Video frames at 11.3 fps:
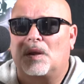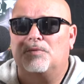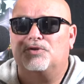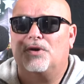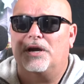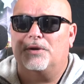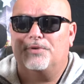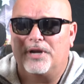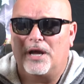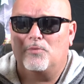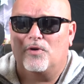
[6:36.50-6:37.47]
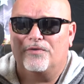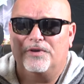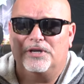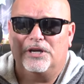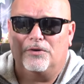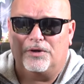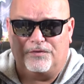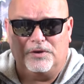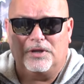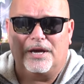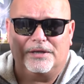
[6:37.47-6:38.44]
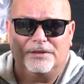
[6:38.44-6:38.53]
I'm trying to put out more video. And if you're
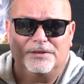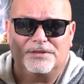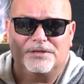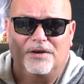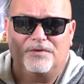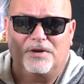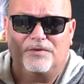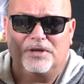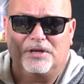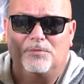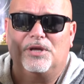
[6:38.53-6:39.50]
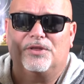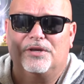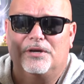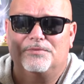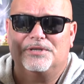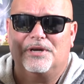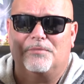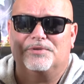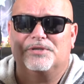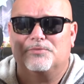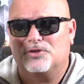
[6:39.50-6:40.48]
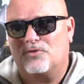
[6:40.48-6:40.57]
liking this stuff and everything, give me a thumbs up,
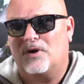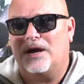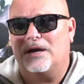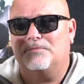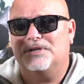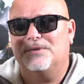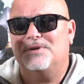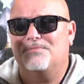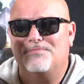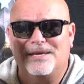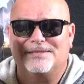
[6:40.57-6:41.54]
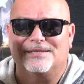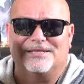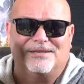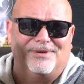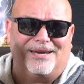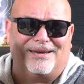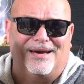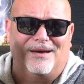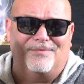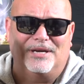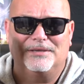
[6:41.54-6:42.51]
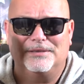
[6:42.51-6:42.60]
subscribe, give me a message, give me a
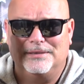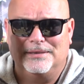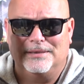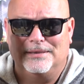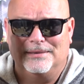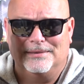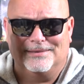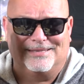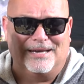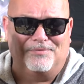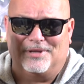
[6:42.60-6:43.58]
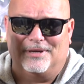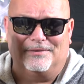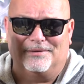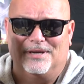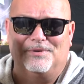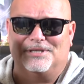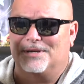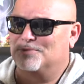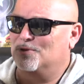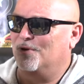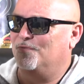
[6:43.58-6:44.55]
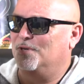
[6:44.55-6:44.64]
comment, something. Give me some
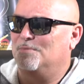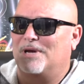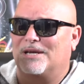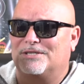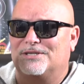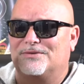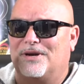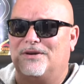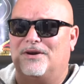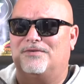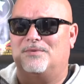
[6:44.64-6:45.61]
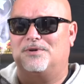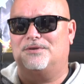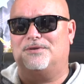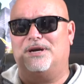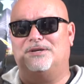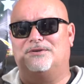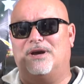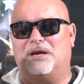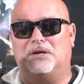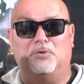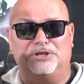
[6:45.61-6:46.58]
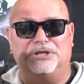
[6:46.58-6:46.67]
sort of feedback just so I know if I'm on the right track.
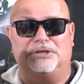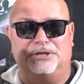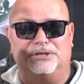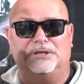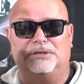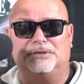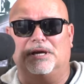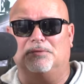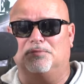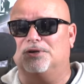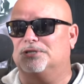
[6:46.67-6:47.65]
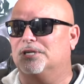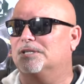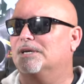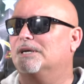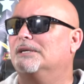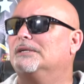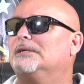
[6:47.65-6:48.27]
Would you? Could you? I'd appreciate that.